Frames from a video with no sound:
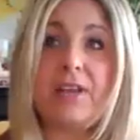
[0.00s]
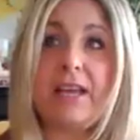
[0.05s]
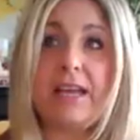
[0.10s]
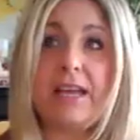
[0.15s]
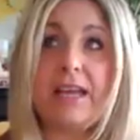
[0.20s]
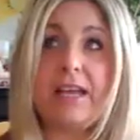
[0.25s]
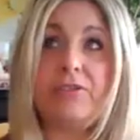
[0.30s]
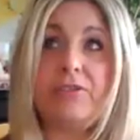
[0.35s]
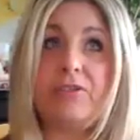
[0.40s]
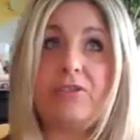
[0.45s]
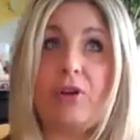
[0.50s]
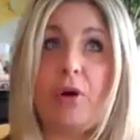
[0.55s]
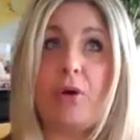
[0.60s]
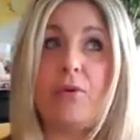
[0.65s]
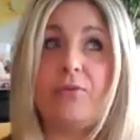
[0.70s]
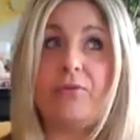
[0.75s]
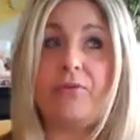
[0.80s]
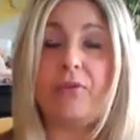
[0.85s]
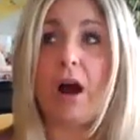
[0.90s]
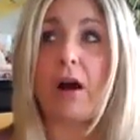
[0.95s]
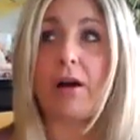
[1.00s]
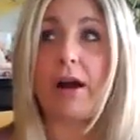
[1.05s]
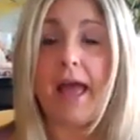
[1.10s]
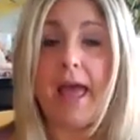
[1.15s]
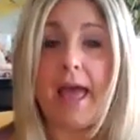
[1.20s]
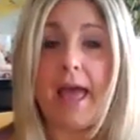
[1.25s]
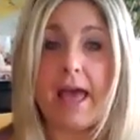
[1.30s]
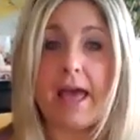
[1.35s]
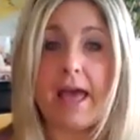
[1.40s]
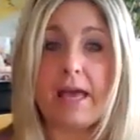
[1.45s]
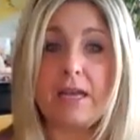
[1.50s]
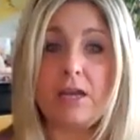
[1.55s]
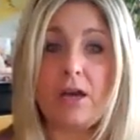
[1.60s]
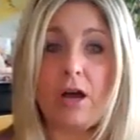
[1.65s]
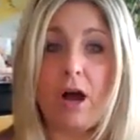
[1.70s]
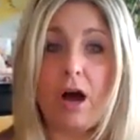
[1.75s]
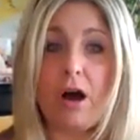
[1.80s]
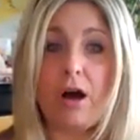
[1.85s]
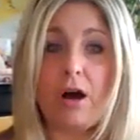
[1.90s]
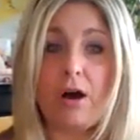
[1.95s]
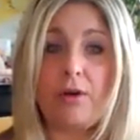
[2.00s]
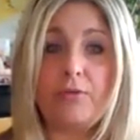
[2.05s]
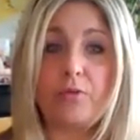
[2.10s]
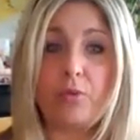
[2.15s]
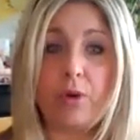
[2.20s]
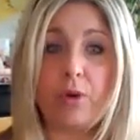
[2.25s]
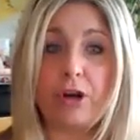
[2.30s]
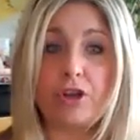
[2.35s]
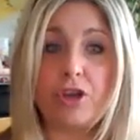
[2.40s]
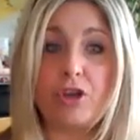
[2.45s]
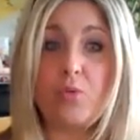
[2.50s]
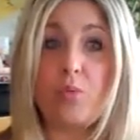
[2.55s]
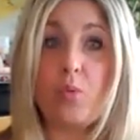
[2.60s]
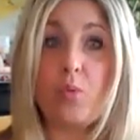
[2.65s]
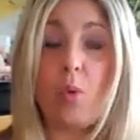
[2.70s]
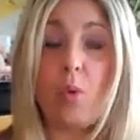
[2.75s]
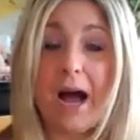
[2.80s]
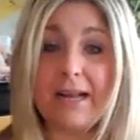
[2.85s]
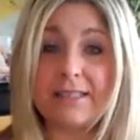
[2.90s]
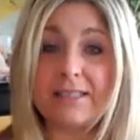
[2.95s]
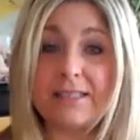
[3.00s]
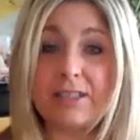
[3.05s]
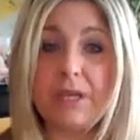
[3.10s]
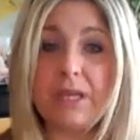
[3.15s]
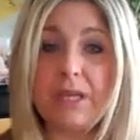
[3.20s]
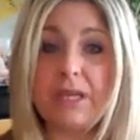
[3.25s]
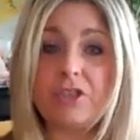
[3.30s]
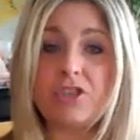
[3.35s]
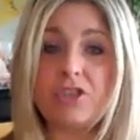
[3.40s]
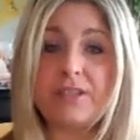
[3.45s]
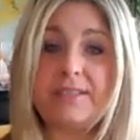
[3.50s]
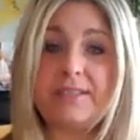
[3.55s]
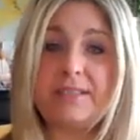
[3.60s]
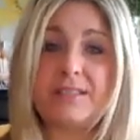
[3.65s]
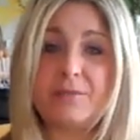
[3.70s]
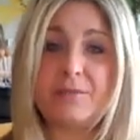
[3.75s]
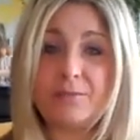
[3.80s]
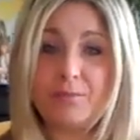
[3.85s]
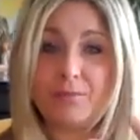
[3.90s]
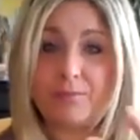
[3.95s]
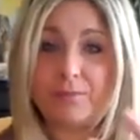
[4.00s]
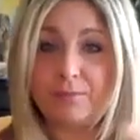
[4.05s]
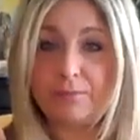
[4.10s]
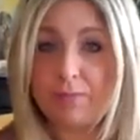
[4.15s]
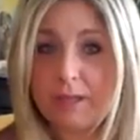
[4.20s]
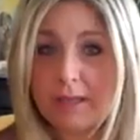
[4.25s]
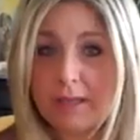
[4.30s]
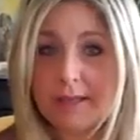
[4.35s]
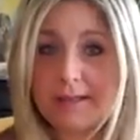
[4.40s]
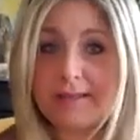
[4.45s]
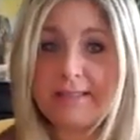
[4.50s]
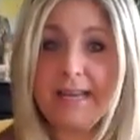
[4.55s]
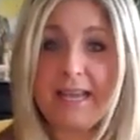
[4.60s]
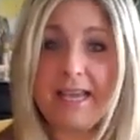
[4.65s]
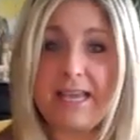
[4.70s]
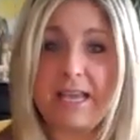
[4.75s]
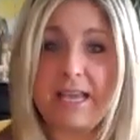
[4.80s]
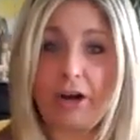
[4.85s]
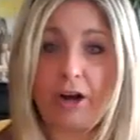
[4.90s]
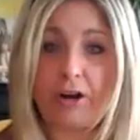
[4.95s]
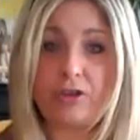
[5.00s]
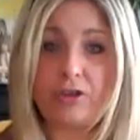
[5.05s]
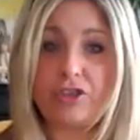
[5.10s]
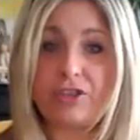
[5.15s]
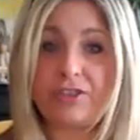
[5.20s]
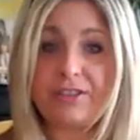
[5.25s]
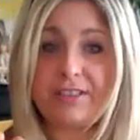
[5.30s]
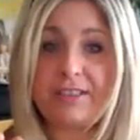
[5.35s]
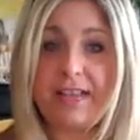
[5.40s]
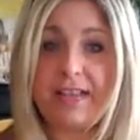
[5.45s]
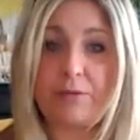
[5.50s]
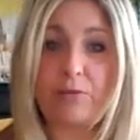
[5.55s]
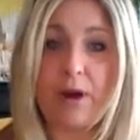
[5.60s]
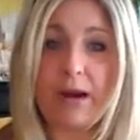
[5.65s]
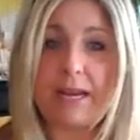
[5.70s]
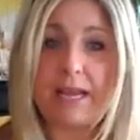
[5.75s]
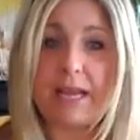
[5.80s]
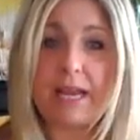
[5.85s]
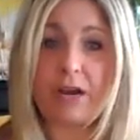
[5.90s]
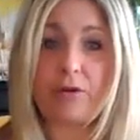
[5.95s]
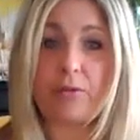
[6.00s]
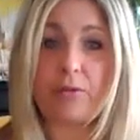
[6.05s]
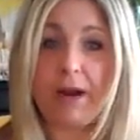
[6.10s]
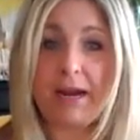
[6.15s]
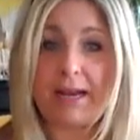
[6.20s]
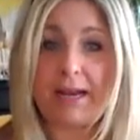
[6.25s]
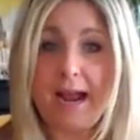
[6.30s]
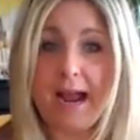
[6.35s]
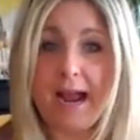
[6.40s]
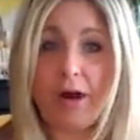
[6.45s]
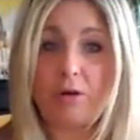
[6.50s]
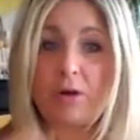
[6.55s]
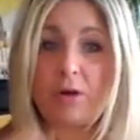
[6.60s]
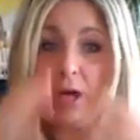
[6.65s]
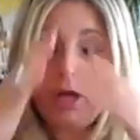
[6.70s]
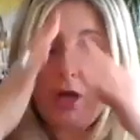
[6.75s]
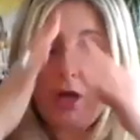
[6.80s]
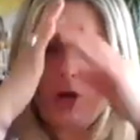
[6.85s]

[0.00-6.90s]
getting so far ahead of where you want to be, just stay here. Just stay right here, right now.